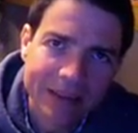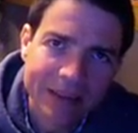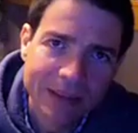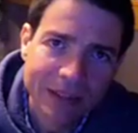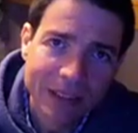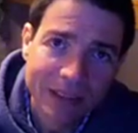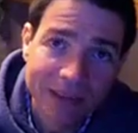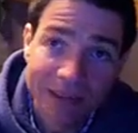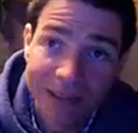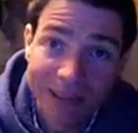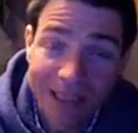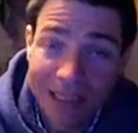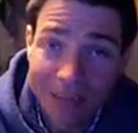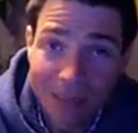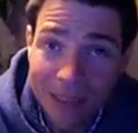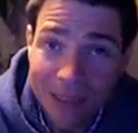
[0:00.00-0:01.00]
in general I
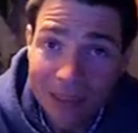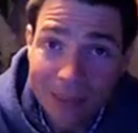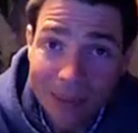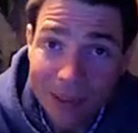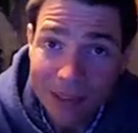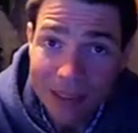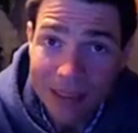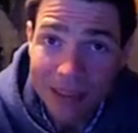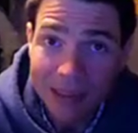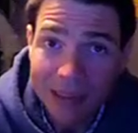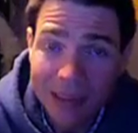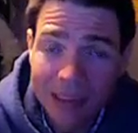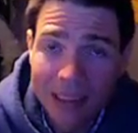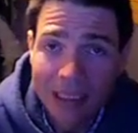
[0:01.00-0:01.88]
think I'm a good person,